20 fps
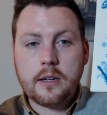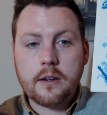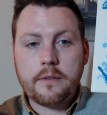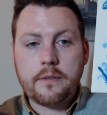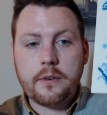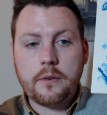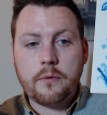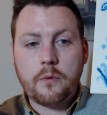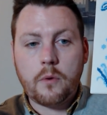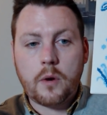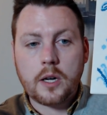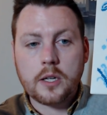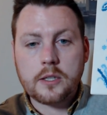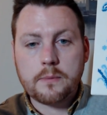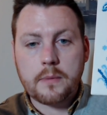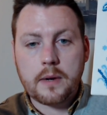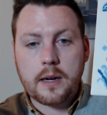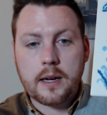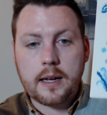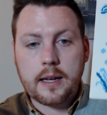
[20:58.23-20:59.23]
If you've watched
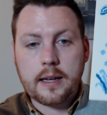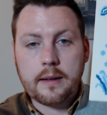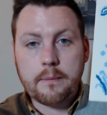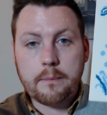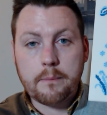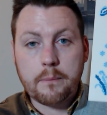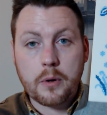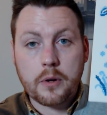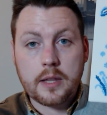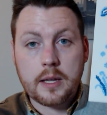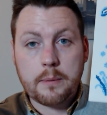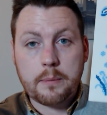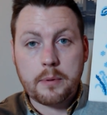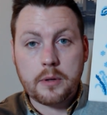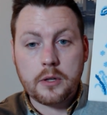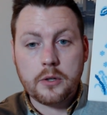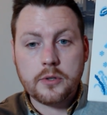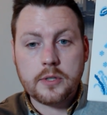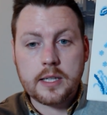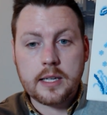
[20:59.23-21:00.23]
my Birthday
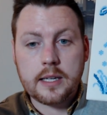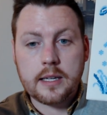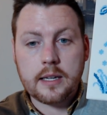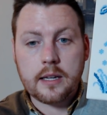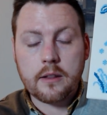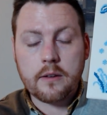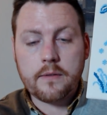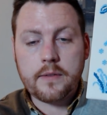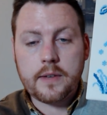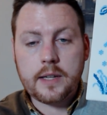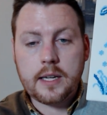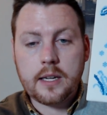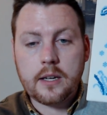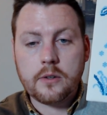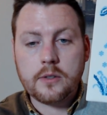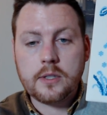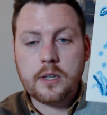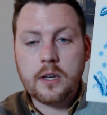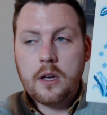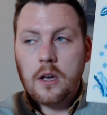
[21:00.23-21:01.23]
Palooza and other
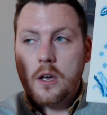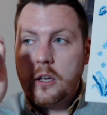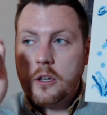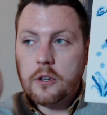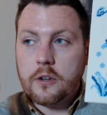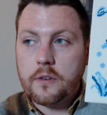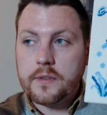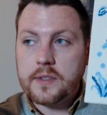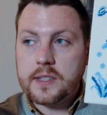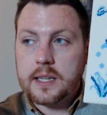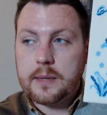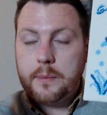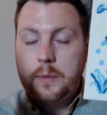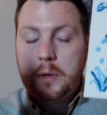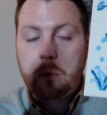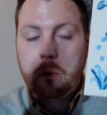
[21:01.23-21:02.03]
videos, you've seen me